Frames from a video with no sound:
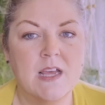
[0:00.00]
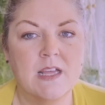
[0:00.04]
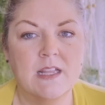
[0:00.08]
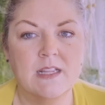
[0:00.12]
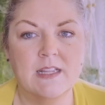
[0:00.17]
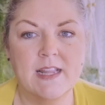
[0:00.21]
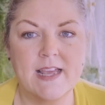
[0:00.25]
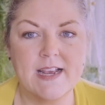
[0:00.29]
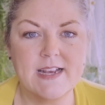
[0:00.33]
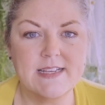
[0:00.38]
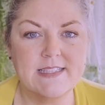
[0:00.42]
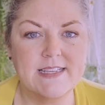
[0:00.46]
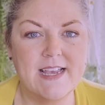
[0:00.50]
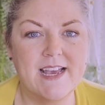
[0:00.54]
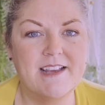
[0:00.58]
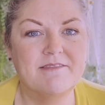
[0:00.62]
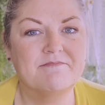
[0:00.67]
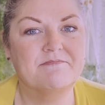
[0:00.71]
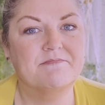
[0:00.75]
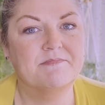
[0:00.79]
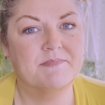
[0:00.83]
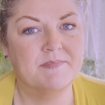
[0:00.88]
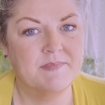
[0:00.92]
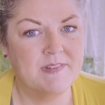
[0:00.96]
Like I
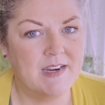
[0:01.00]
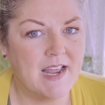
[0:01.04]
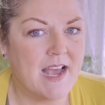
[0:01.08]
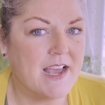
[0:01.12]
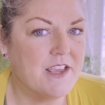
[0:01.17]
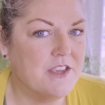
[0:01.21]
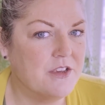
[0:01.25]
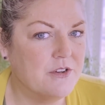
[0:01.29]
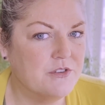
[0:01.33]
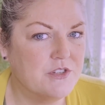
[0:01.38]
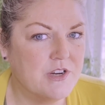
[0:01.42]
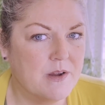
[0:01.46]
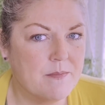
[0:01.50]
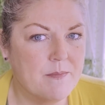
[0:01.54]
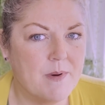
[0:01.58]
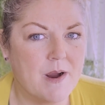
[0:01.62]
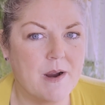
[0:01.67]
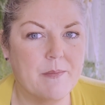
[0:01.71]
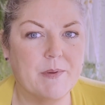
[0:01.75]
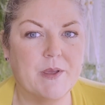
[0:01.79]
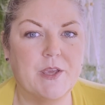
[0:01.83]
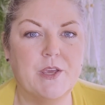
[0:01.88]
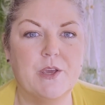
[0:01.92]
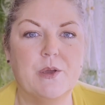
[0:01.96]
said, not huge on
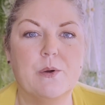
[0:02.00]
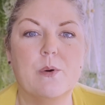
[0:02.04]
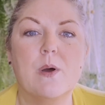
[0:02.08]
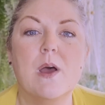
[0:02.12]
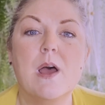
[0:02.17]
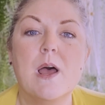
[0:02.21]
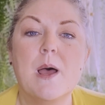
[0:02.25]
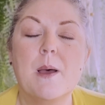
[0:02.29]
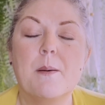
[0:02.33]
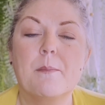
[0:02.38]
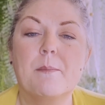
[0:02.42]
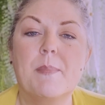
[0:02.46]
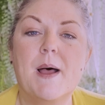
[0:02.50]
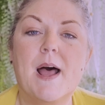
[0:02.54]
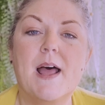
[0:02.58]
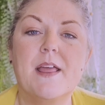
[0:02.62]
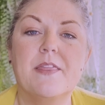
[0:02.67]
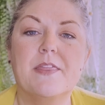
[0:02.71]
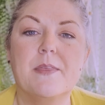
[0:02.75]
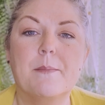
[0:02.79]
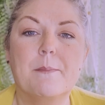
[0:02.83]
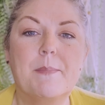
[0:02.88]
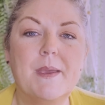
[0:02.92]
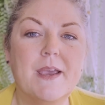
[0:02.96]
barbecue,
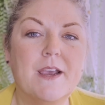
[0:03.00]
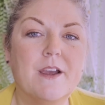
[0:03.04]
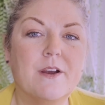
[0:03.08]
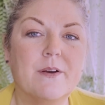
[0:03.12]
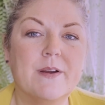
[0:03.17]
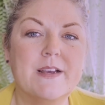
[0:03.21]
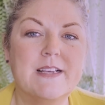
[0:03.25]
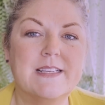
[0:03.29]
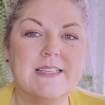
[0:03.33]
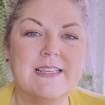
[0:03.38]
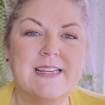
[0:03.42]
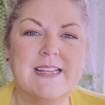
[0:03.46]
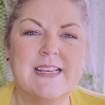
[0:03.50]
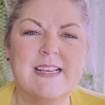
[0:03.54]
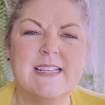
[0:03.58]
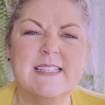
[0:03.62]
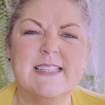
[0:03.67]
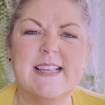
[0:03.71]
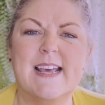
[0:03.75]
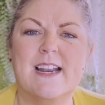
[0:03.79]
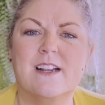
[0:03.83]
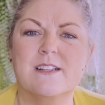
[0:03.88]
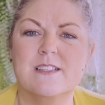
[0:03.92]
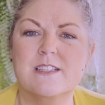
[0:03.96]
but the bigger reason is
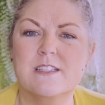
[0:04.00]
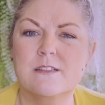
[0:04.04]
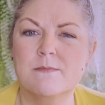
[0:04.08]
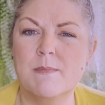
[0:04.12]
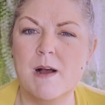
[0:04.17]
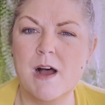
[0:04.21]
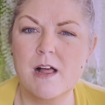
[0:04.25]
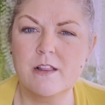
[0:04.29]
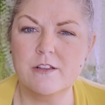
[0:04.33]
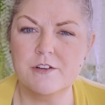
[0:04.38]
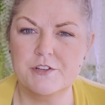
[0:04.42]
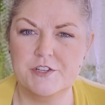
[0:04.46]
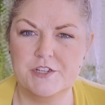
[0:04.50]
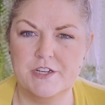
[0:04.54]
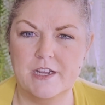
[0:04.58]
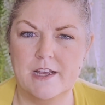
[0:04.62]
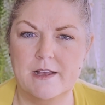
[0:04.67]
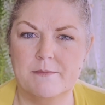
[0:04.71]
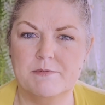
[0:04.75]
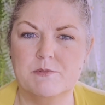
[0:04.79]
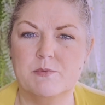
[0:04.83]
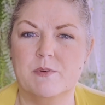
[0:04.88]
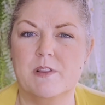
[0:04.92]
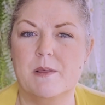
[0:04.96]
that on smaller
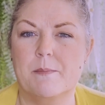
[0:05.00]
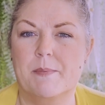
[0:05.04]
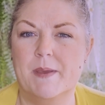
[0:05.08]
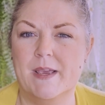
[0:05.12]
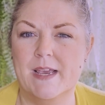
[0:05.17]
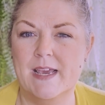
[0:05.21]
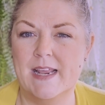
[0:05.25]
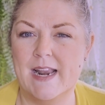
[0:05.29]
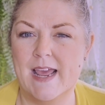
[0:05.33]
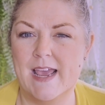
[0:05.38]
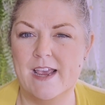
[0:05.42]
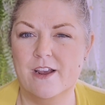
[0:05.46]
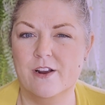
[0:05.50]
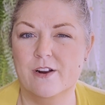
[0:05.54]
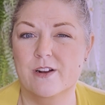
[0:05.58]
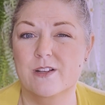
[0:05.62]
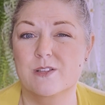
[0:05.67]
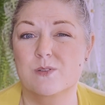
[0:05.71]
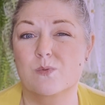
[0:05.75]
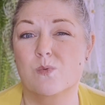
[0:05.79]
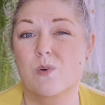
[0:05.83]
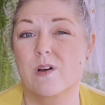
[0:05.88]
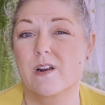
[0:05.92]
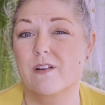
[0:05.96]
ships where the Pig and Anchor
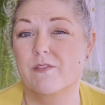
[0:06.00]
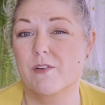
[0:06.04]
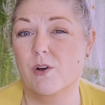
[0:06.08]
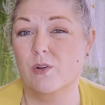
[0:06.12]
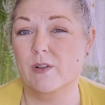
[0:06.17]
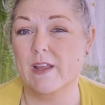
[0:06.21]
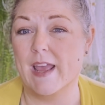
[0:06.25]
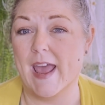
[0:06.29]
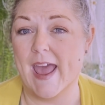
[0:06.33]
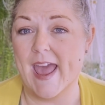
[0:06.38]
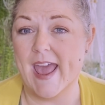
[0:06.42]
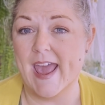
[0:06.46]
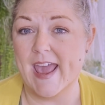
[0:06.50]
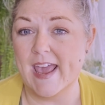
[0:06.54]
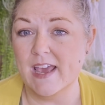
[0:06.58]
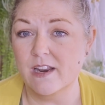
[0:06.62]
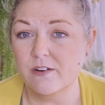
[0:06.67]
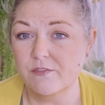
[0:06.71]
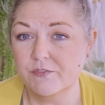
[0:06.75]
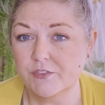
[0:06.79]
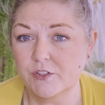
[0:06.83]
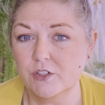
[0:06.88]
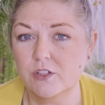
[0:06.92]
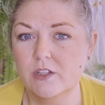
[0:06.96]
is one of only a
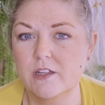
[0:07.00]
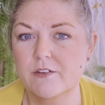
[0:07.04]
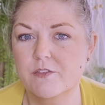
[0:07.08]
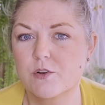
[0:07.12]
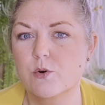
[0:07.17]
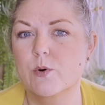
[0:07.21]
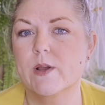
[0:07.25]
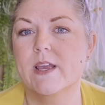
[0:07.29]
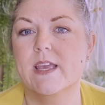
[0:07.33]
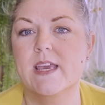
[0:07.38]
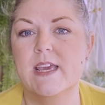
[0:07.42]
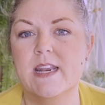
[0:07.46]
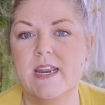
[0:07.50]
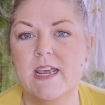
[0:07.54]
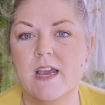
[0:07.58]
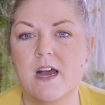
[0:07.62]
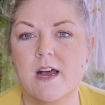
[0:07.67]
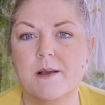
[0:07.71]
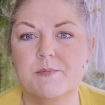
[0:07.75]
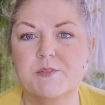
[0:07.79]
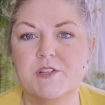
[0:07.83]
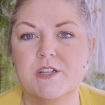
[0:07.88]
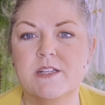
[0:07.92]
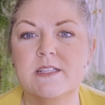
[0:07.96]
handful of quick eating
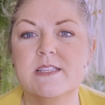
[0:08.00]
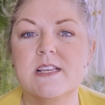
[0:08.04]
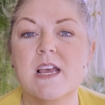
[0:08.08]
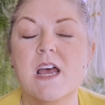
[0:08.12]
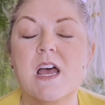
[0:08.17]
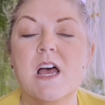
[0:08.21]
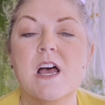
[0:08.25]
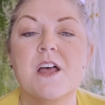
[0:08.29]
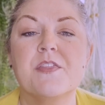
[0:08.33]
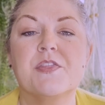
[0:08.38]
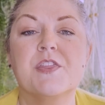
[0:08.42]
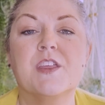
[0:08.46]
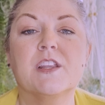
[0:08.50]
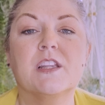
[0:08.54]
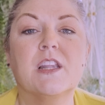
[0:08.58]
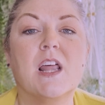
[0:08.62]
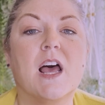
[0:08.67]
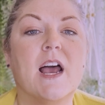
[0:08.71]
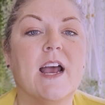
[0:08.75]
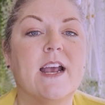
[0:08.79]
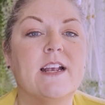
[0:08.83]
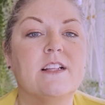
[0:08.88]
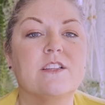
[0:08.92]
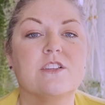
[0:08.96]
options, the
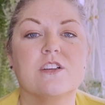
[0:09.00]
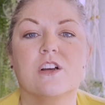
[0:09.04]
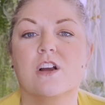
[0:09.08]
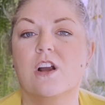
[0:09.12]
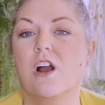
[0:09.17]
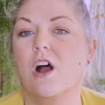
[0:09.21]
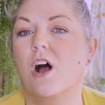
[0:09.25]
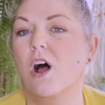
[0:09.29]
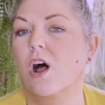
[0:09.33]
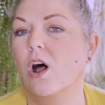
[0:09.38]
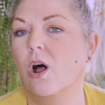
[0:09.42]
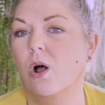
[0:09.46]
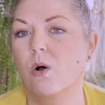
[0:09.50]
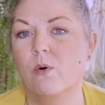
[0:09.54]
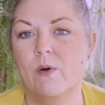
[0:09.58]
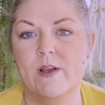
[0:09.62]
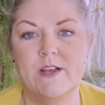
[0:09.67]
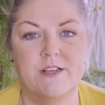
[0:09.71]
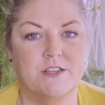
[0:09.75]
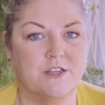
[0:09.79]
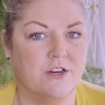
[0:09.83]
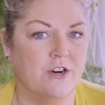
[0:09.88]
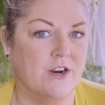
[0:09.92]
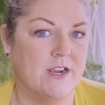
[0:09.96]
lines are
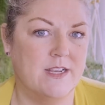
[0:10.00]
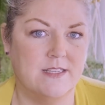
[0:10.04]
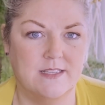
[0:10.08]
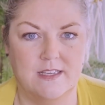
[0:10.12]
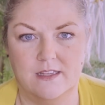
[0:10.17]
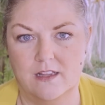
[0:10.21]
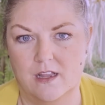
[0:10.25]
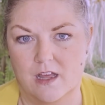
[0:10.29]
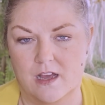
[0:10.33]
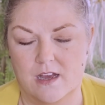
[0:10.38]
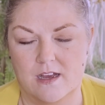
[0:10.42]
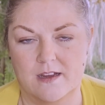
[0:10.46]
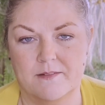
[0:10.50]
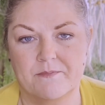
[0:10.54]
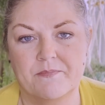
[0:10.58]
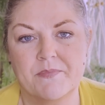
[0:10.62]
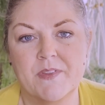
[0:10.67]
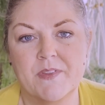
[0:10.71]
always crazy long.